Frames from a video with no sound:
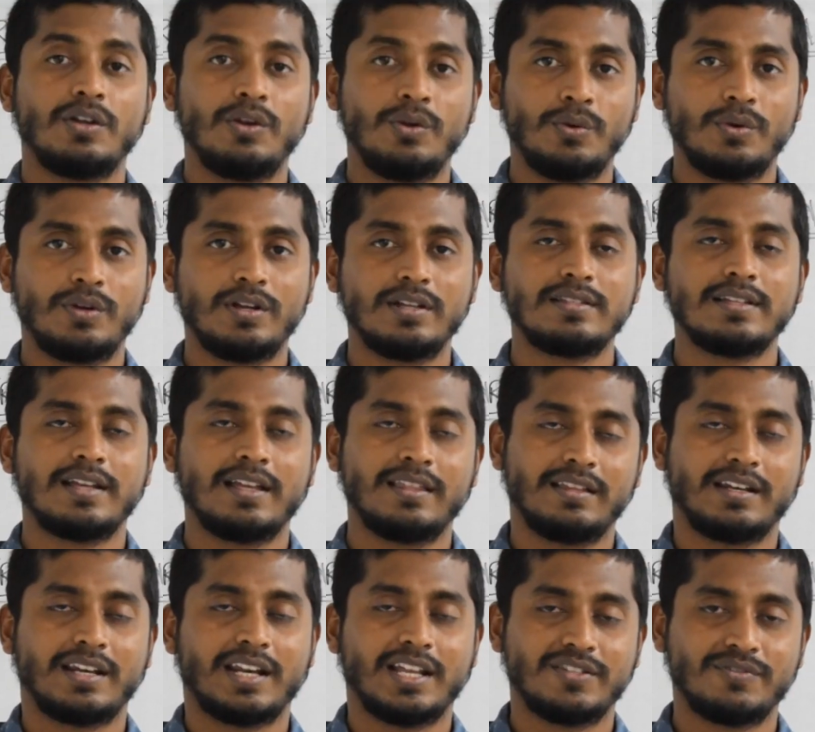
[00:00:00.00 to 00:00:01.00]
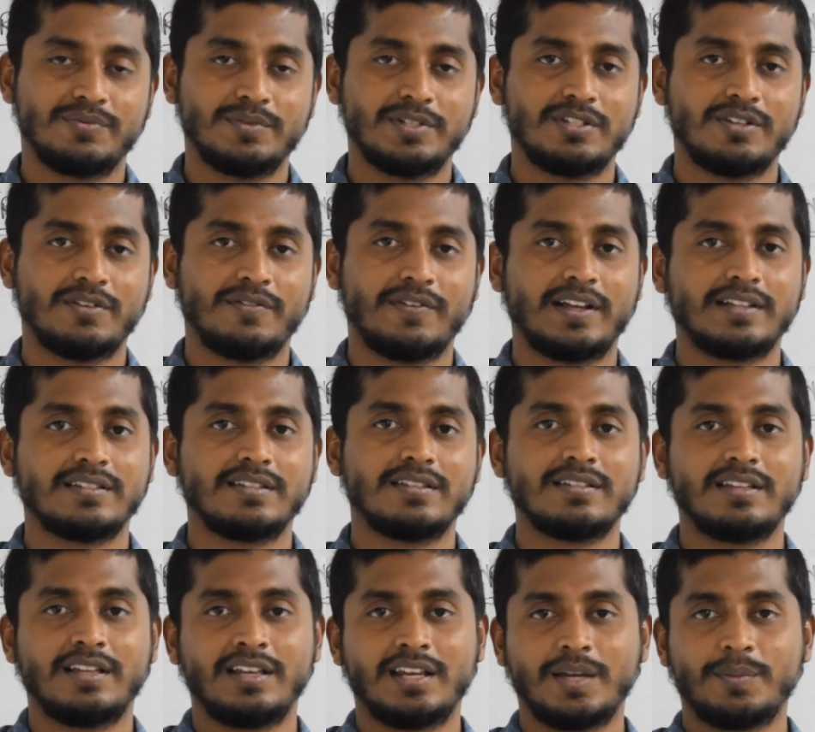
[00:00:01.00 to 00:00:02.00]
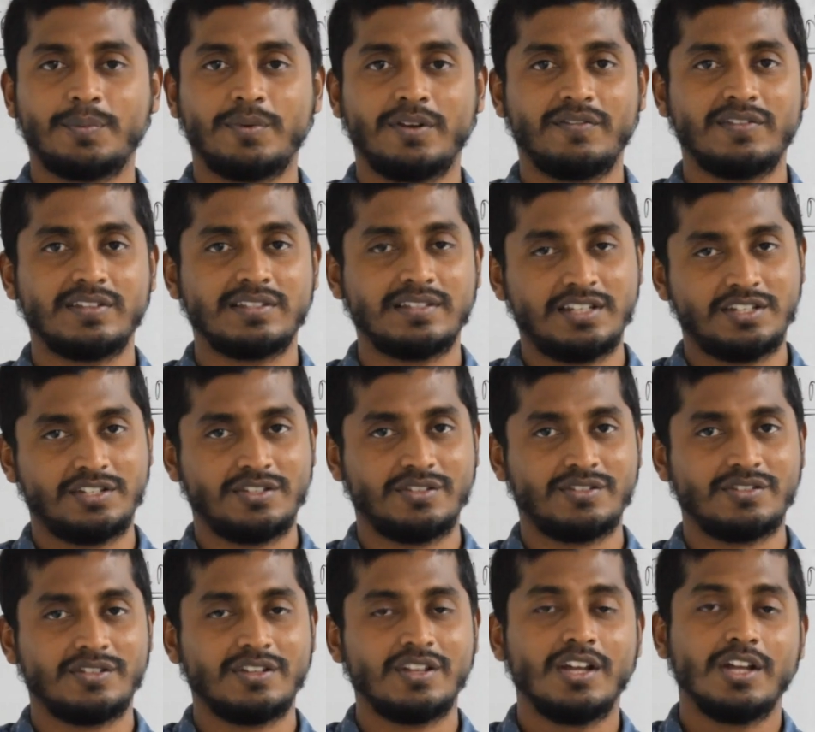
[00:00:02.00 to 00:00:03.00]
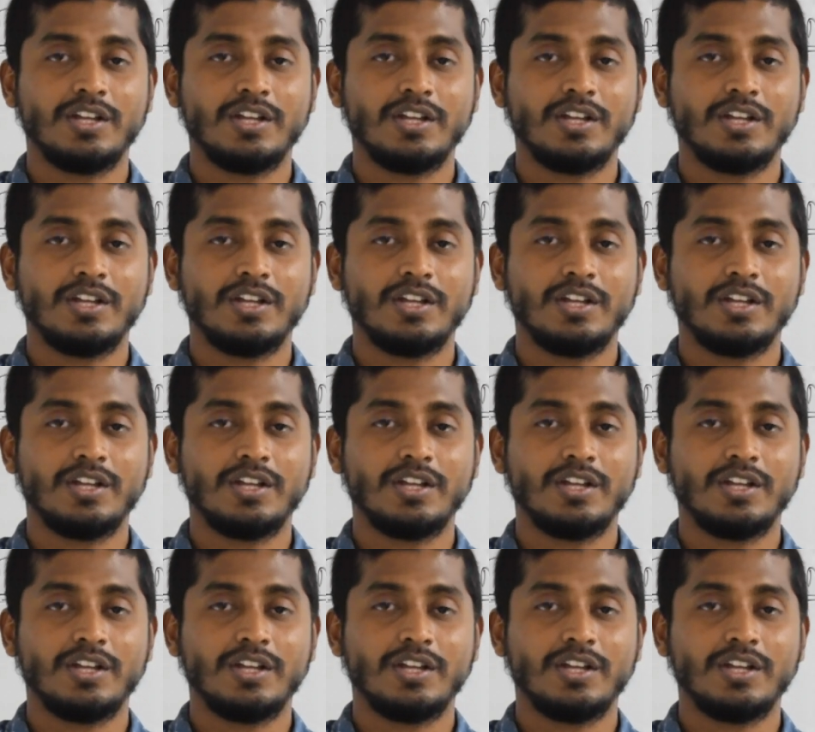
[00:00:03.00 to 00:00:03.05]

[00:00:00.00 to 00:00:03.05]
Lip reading: locus and the transmission of axes in our previous sessions.